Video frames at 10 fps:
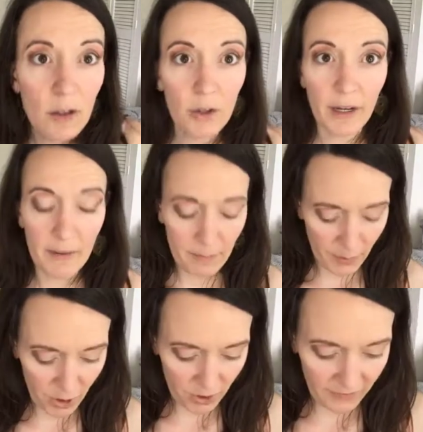Okay,
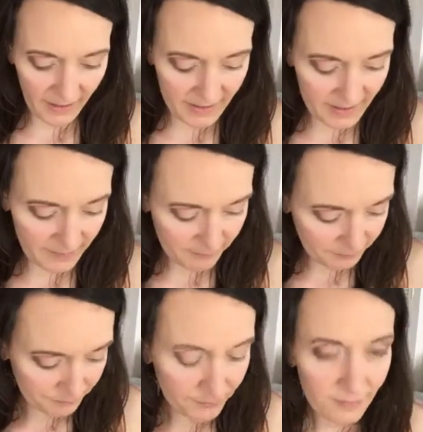perfect.
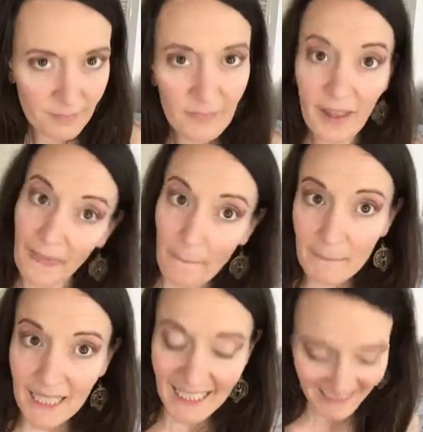Then
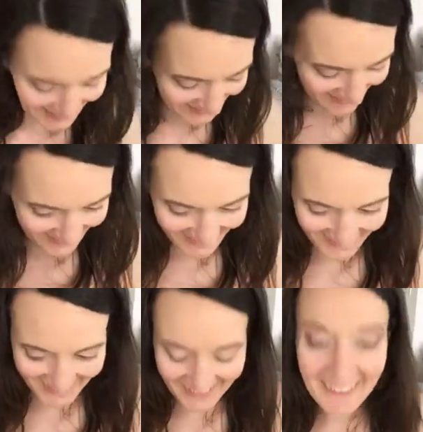blend.
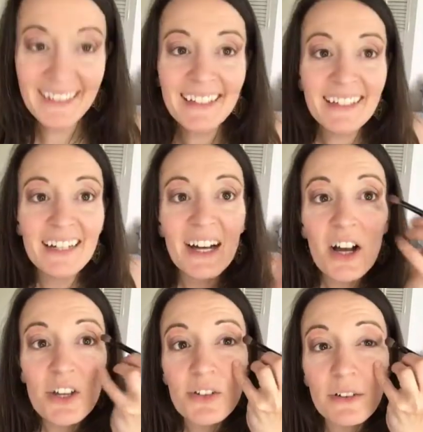
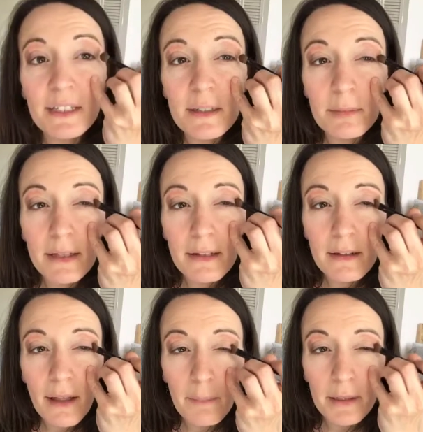You don't need to blend
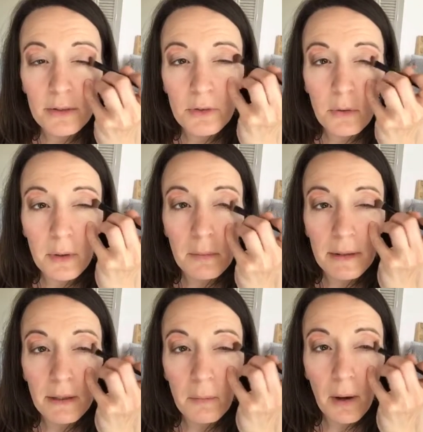it. I mean, you do want to
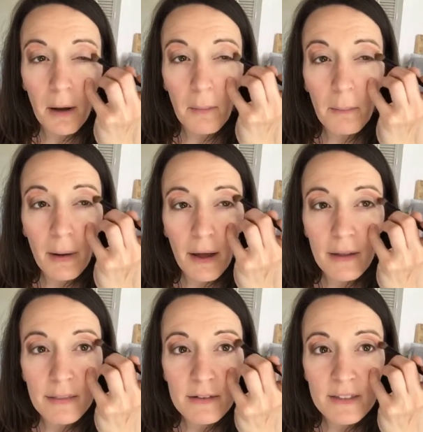blend it well,
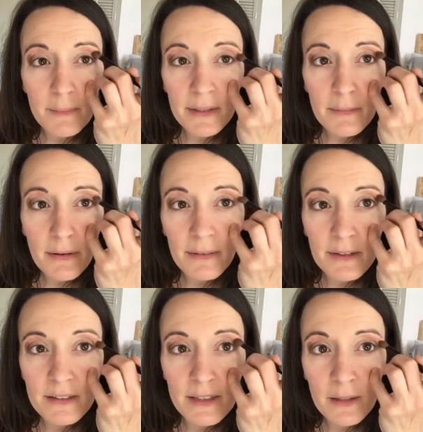but there's something about
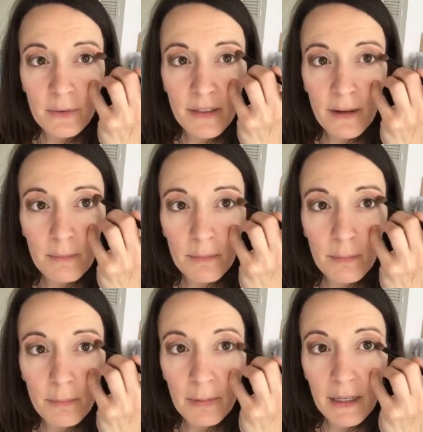these, like when that
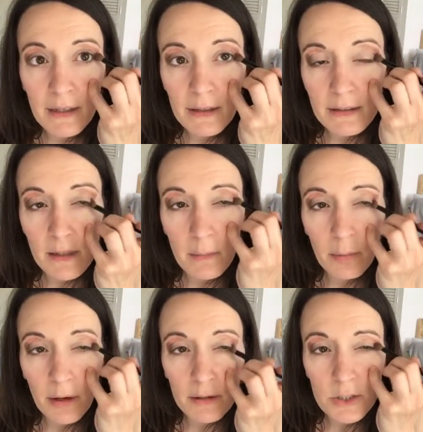pink has that
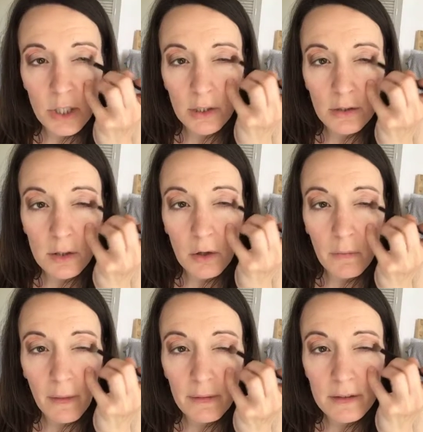brownish undertone
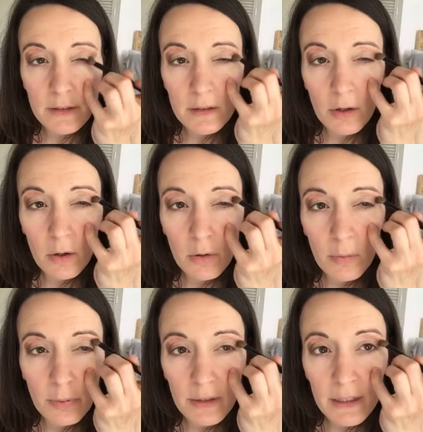that looks so
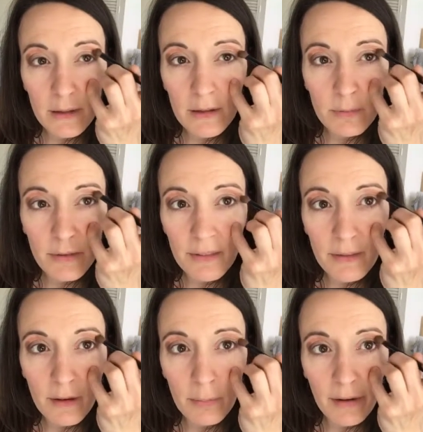pretty with
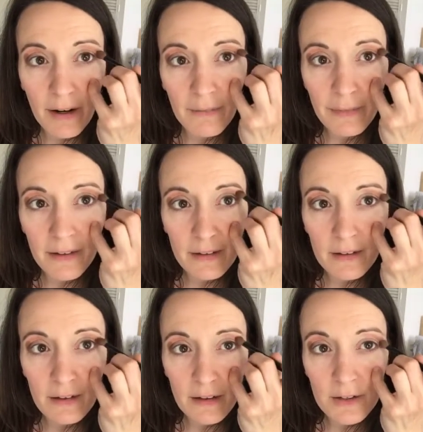a brown
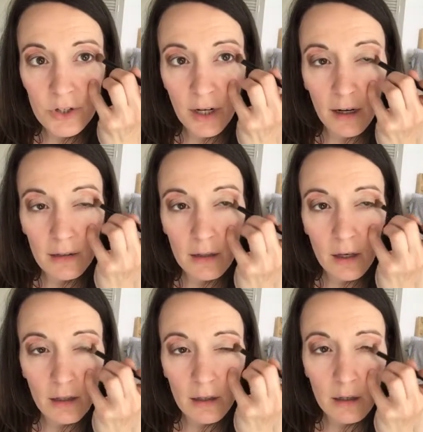then as your outer
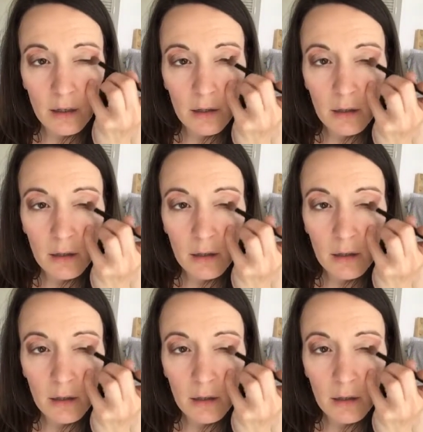color.